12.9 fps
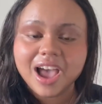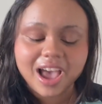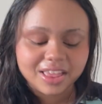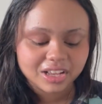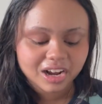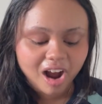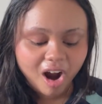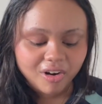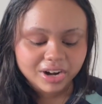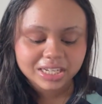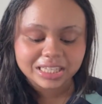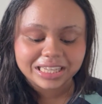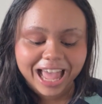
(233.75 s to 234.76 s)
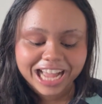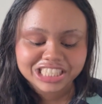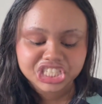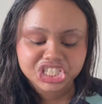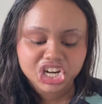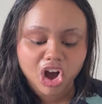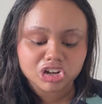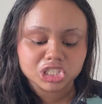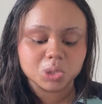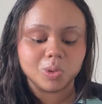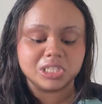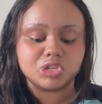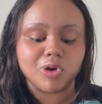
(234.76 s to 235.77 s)
and the current latched
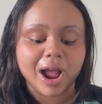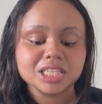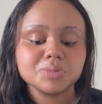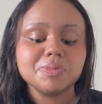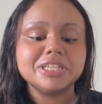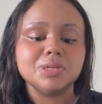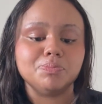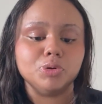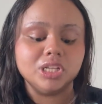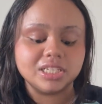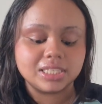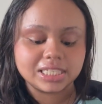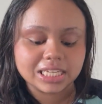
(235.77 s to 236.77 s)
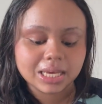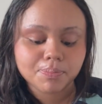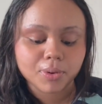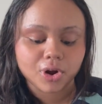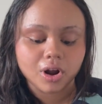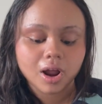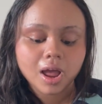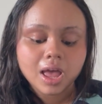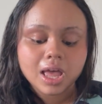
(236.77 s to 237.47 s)
onto us, grasping to pull us deeper.